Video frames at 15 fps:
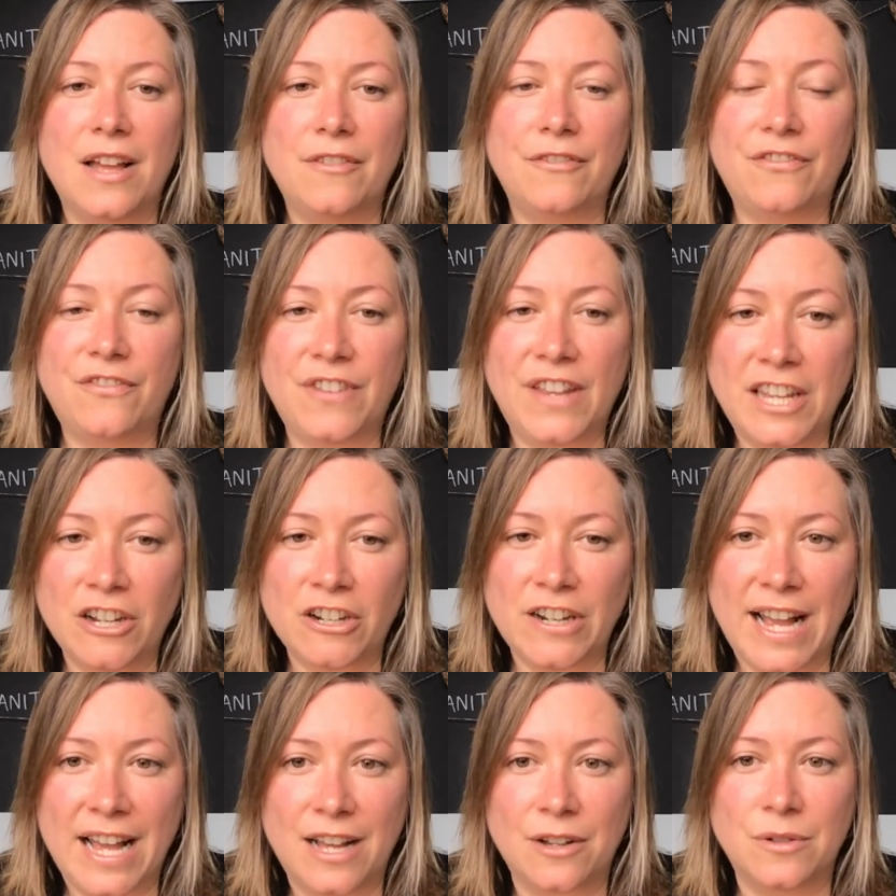Figure
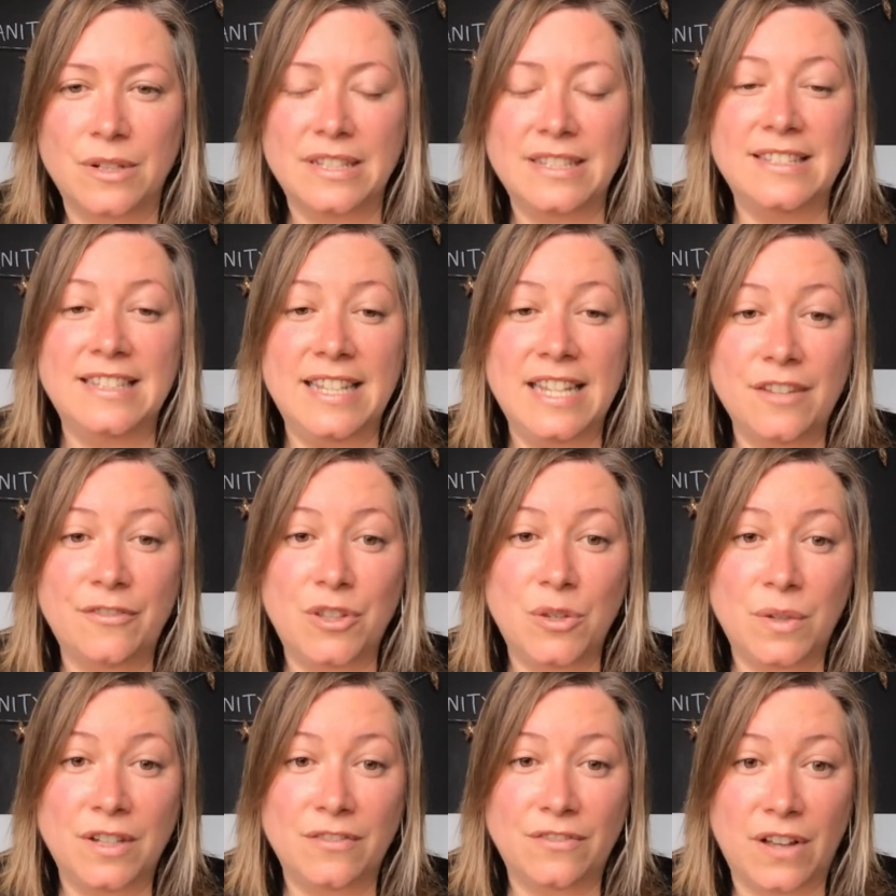out, see if you
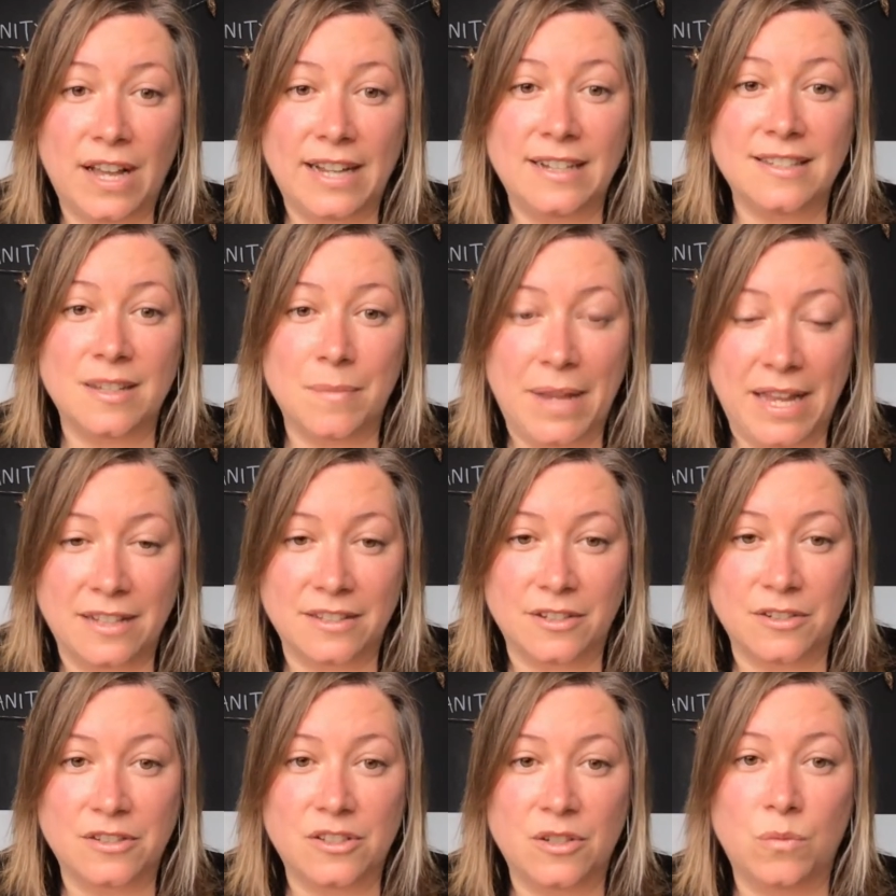can find some
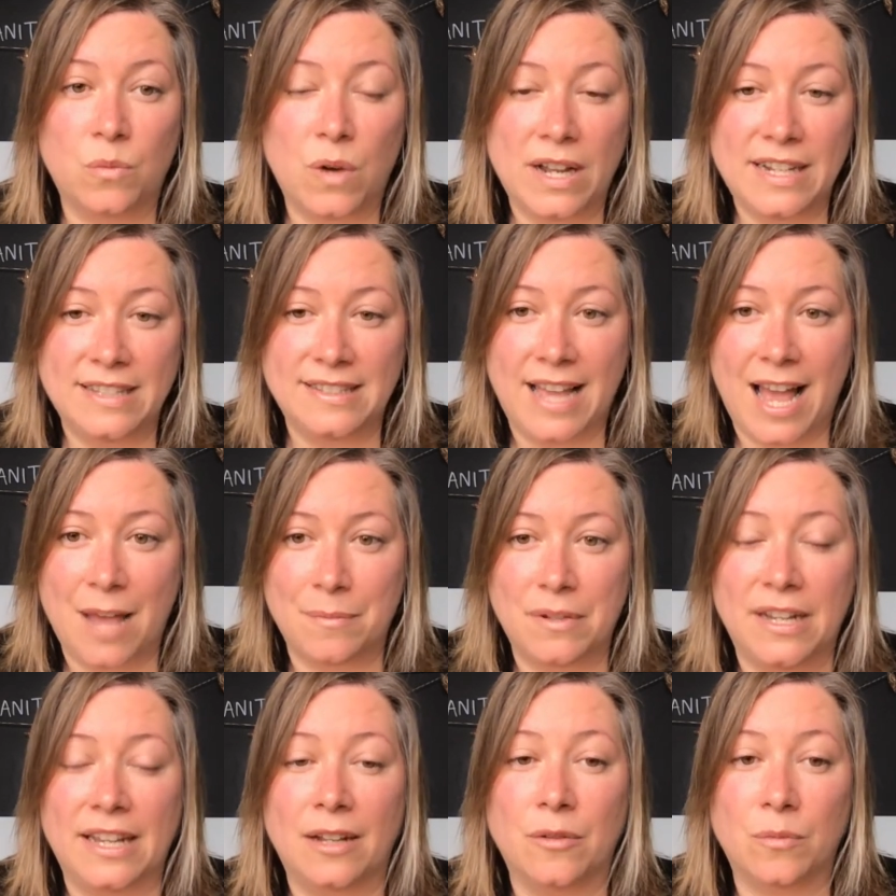answers to what is
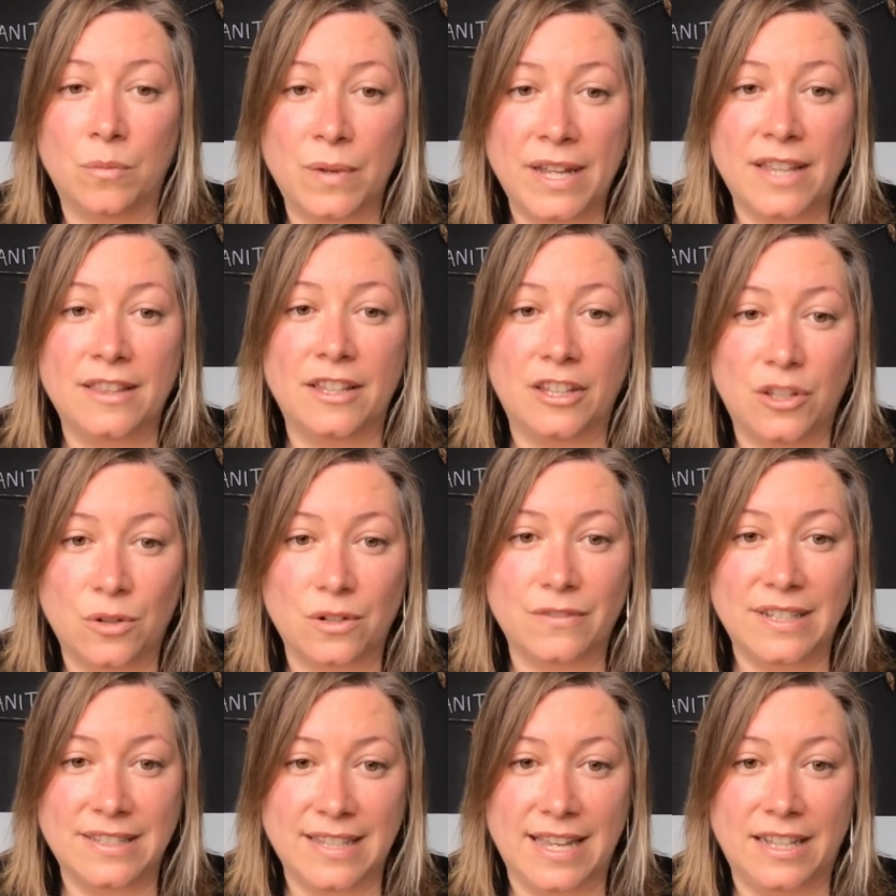happening with your
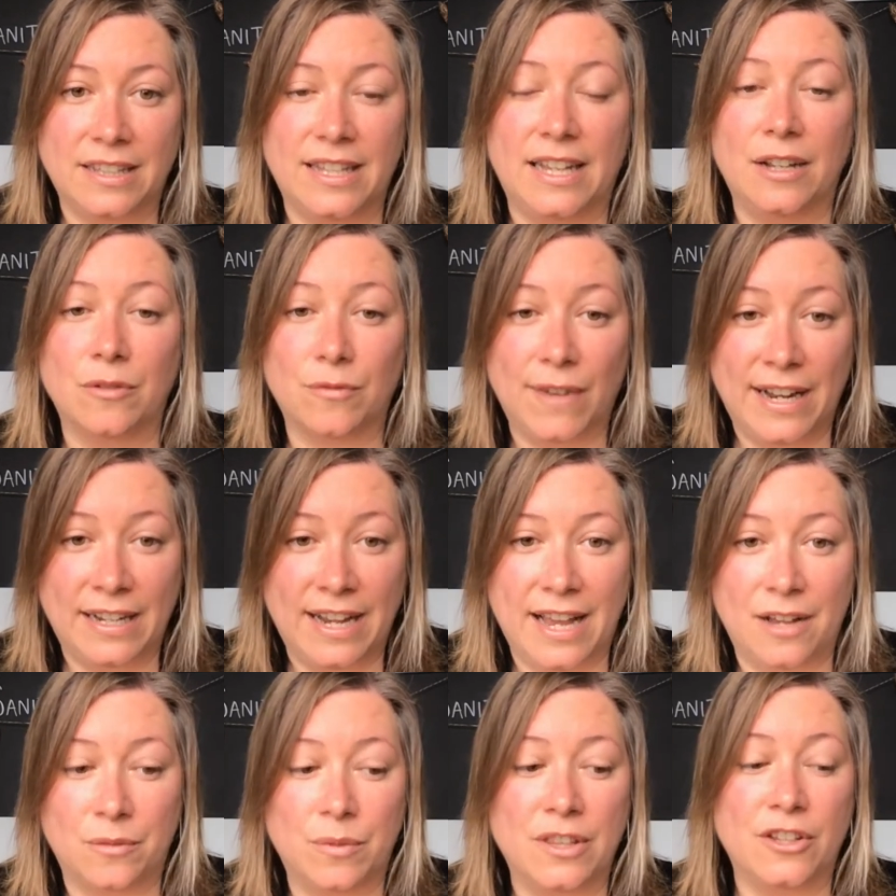recycling right
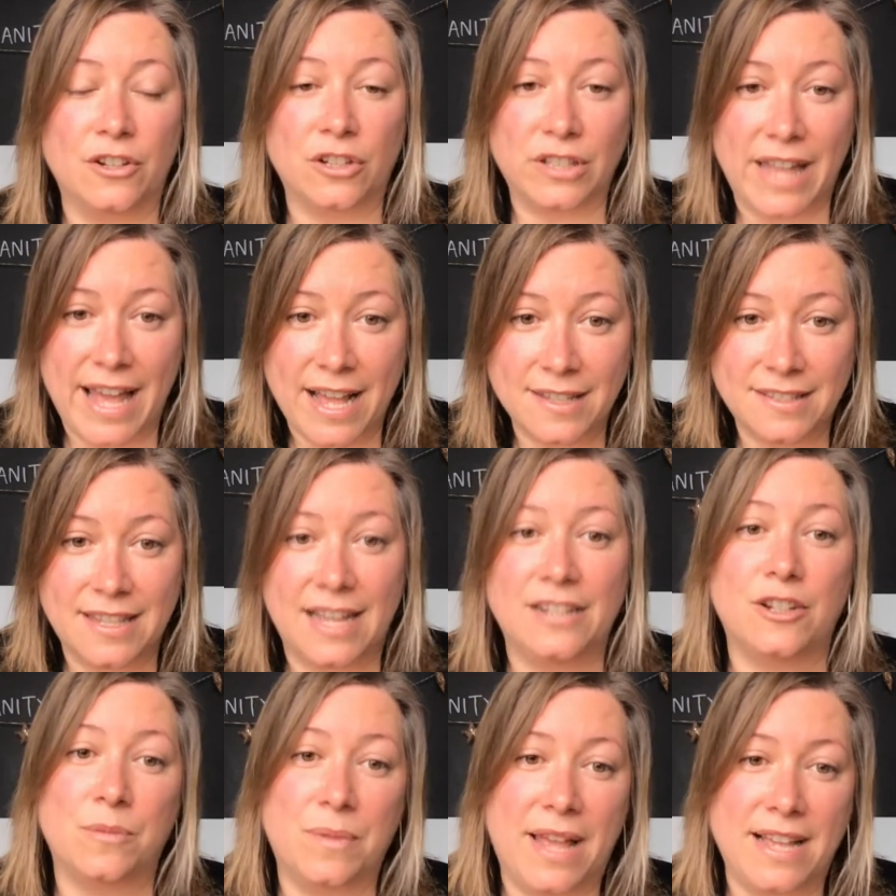now, with your glass and
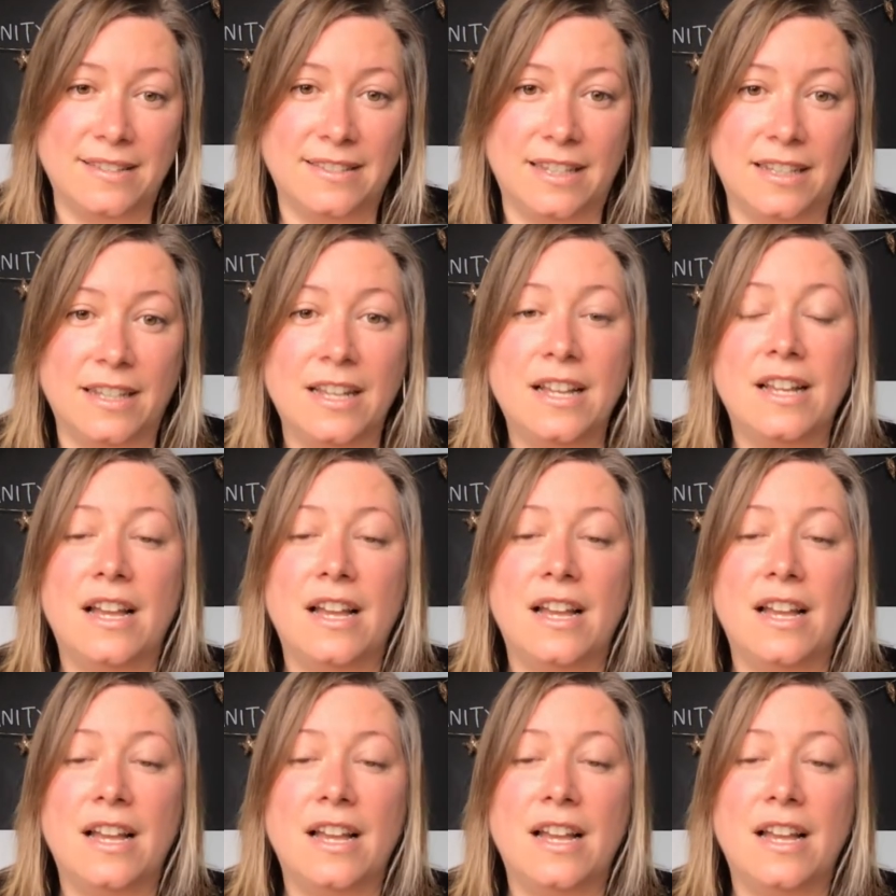your plastic.